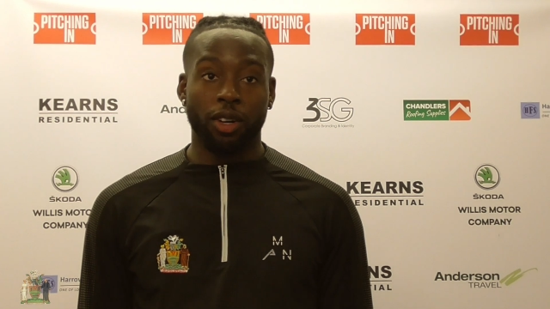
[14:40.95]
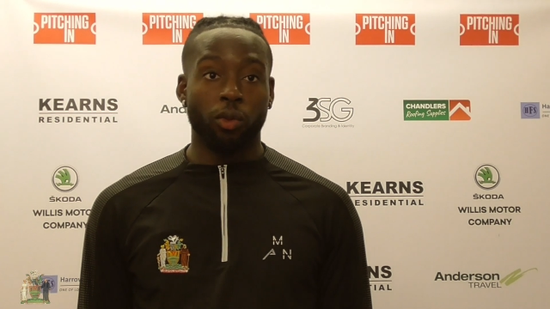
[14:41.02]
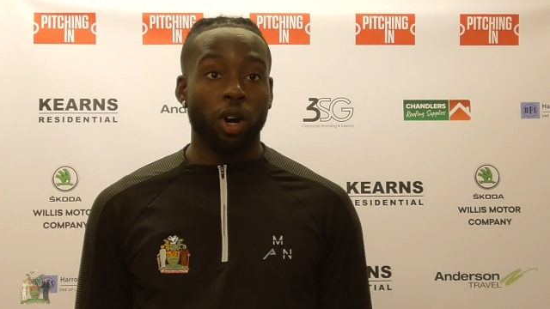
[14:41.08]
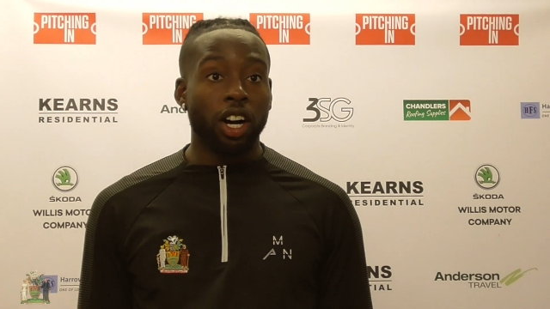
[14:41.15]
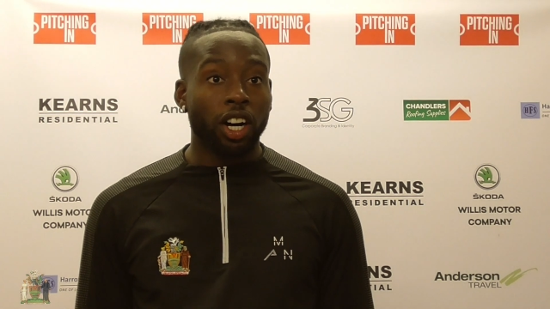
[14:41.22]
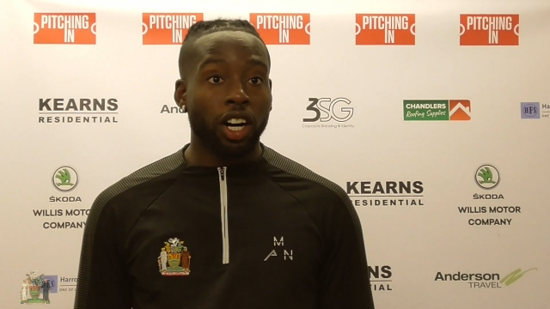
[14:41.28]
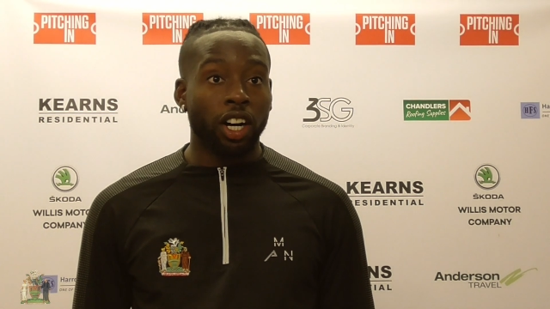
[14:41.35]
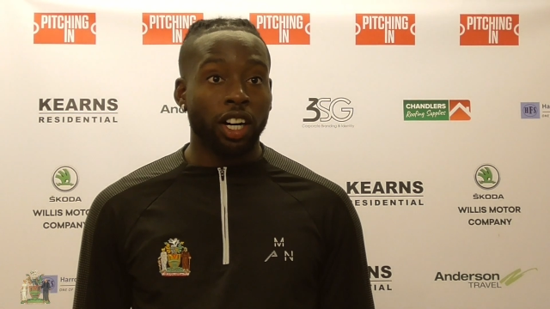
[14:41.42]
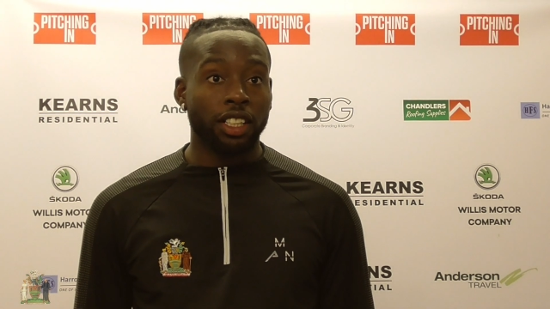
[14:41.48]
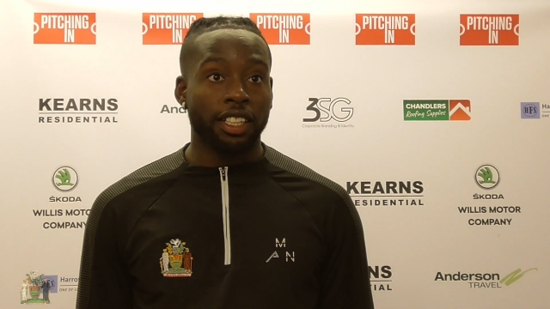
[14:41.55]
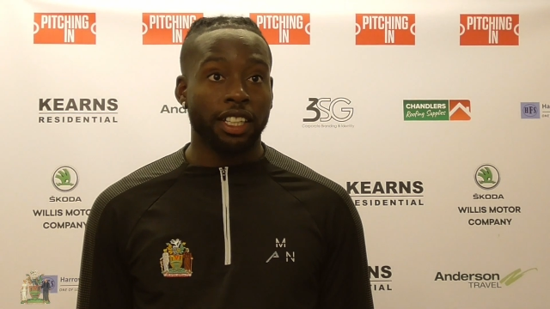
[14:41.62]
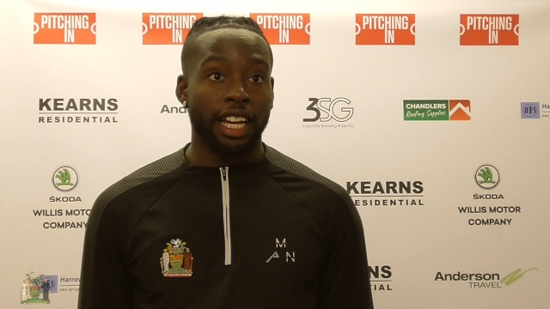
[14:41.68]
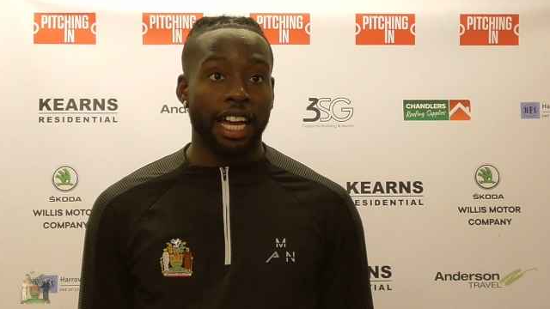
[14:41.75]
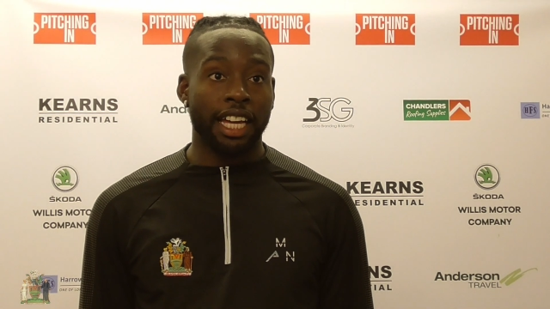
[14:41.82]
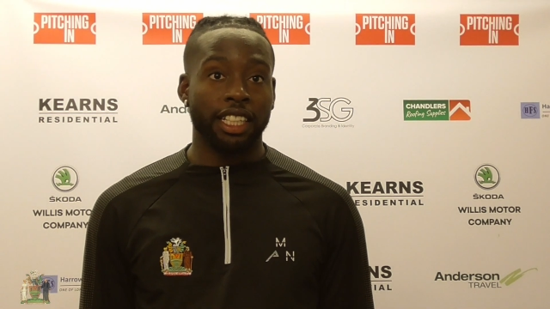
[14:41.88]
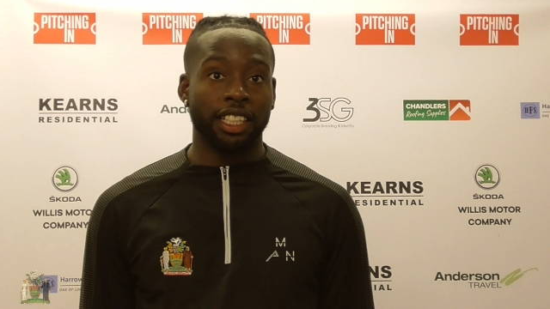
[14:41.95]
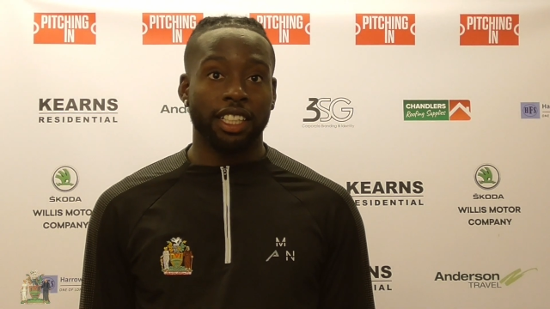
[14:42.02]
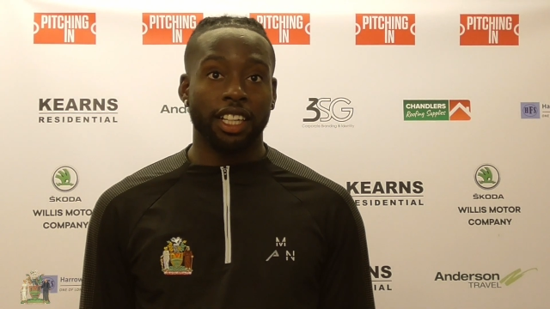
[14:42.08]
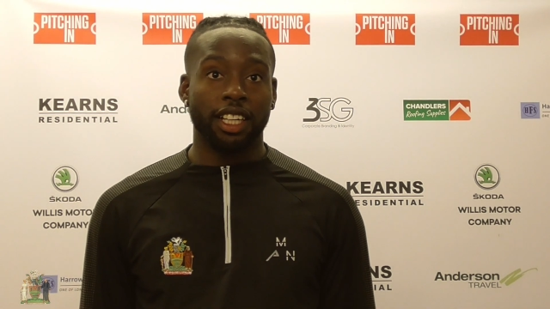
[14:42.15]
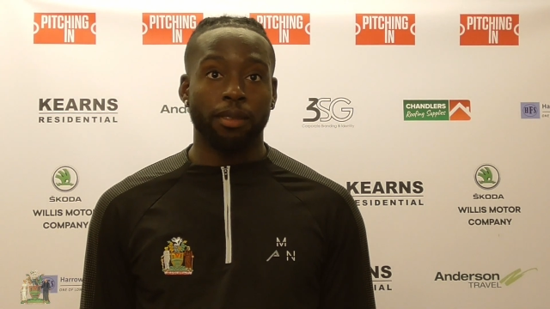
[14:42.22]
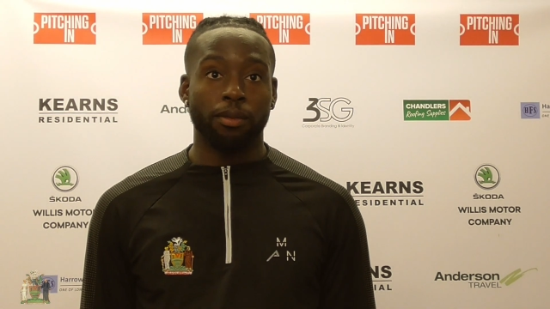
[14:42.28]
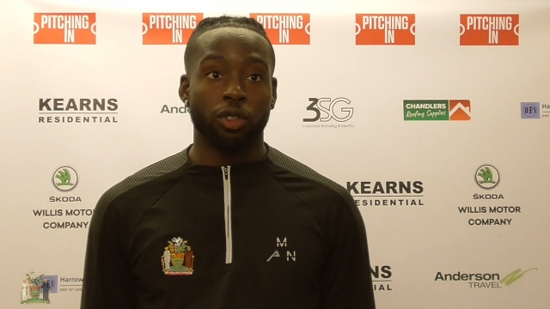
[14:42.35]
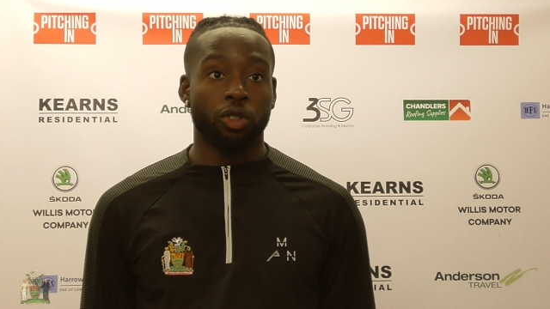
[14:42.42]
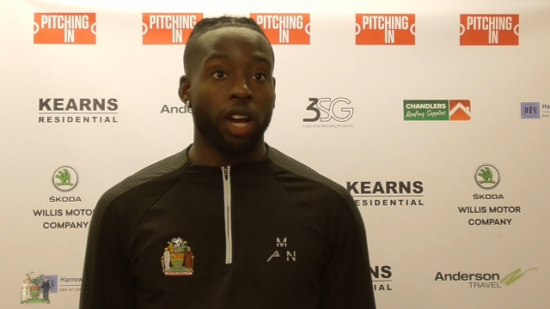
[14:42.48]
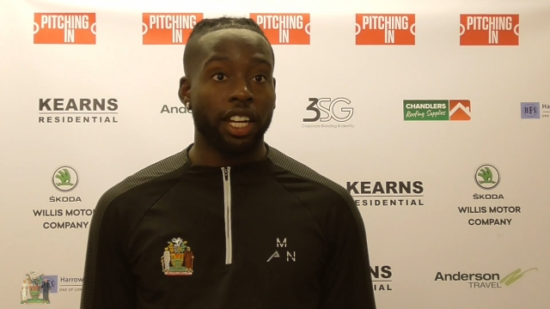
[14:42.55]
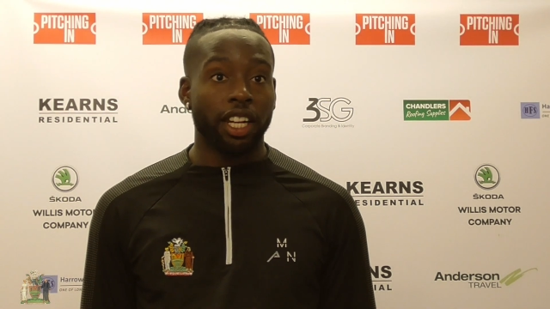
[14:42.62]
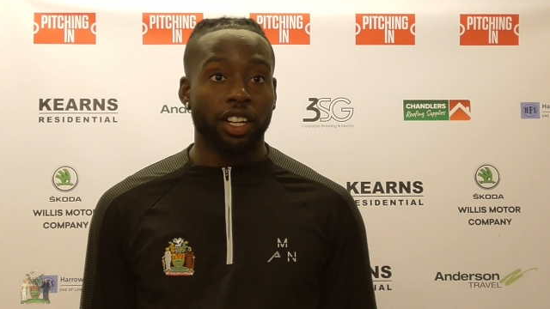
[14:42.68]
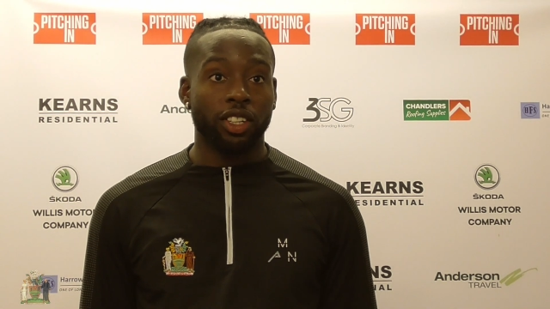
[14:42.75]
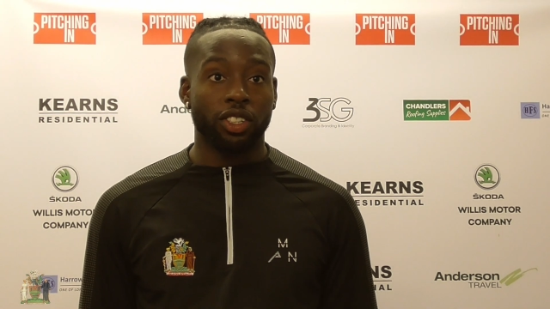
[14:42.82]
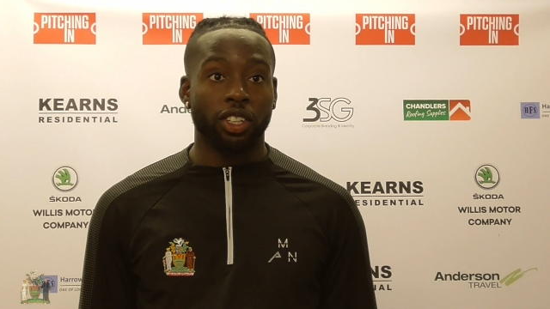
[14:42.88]
work hard, and try
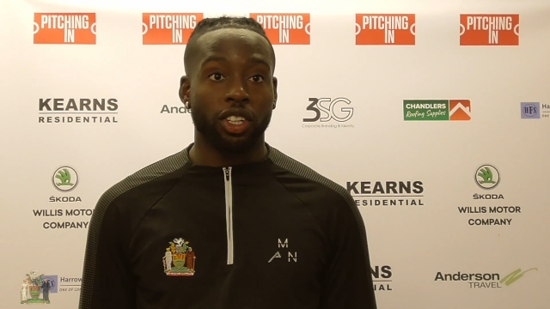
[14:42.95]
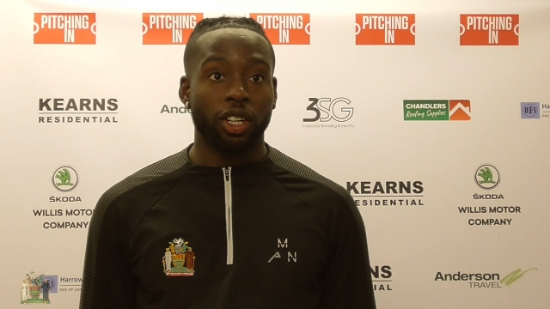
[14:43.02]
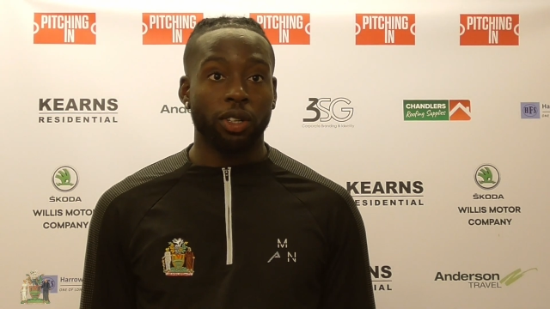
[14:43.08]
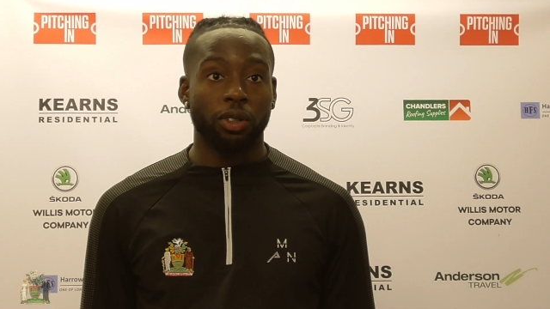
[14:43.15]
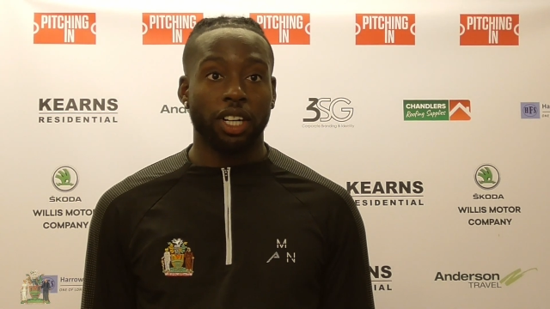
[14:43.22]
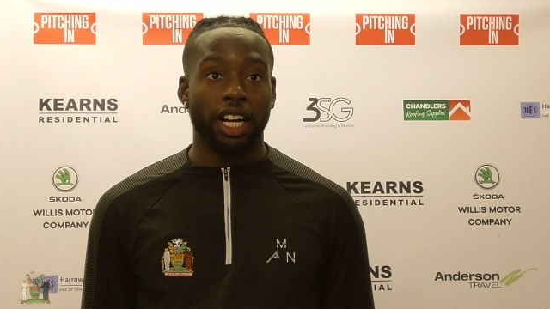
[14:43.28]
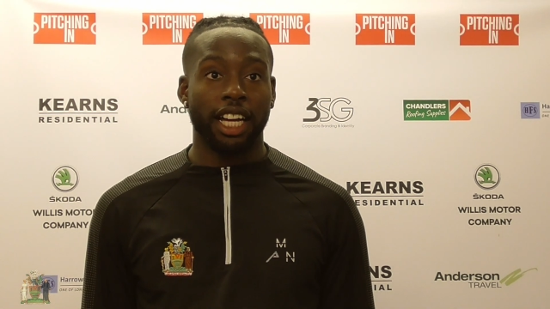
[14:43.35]
and nick us a goal.